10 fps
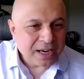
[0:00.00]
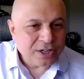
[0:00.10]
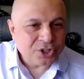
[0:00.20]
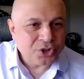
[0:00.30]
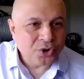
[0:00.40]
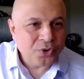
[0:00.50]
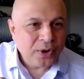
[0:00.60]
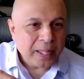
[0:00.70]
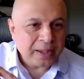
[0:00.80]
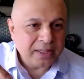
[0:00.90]
And
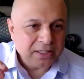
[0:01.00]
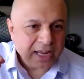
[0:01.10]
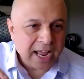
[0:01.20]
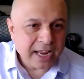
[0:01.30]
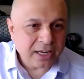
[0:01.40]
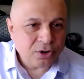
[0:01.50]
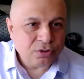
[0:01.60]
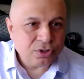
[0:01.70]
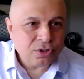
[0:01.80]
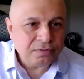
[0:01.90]
so the
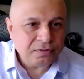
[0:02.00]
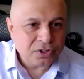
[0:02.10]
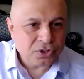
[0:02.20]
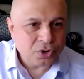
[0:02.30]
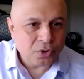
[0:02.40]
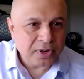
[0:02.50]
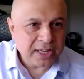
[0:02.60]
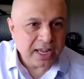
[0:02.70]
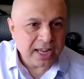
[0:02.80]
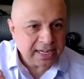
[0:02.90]
diagnosis of
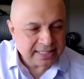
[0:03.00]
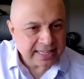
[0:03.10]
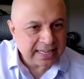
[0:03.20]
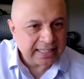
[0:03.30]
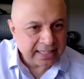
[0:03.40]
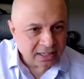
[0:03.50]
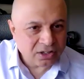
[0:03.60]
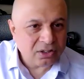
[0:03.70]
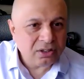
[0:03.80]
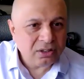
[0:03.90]
dystonia is
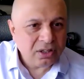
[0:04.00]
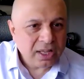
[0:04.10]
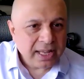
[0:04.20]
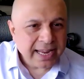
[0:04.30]
clinical.